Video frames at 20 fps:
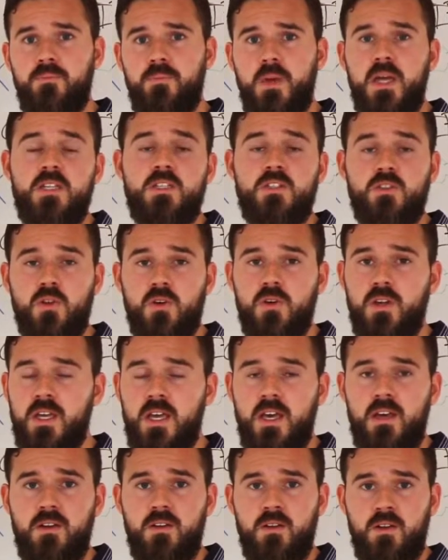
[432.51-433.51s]
based on,
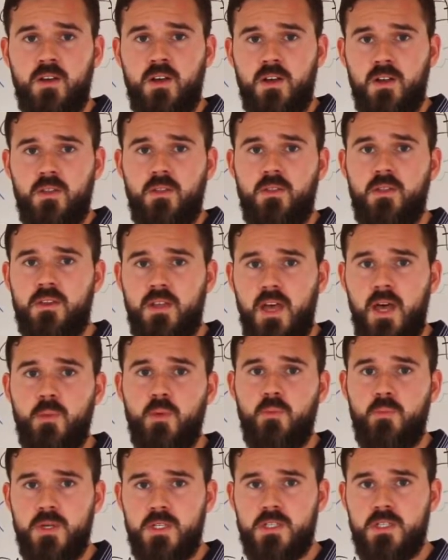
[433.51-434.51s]
again, the type
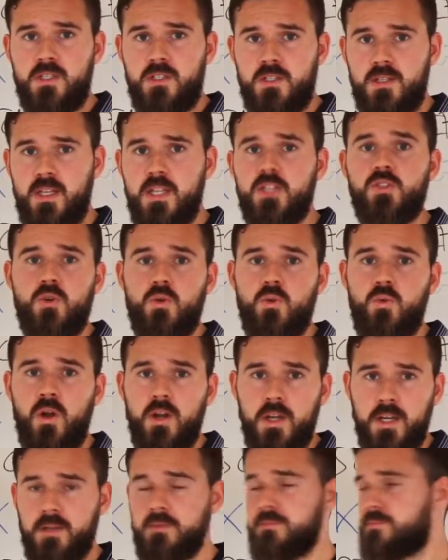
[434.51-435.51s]
of business that you're
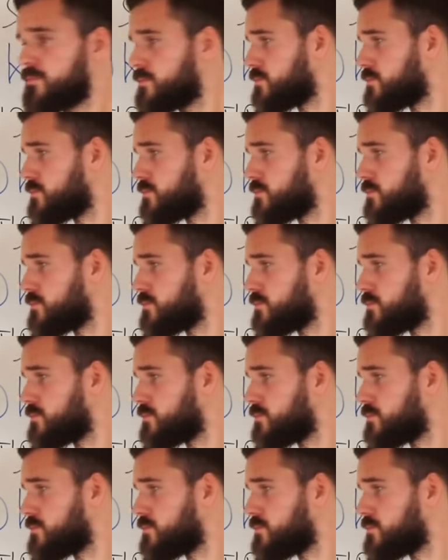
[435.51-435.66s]
running.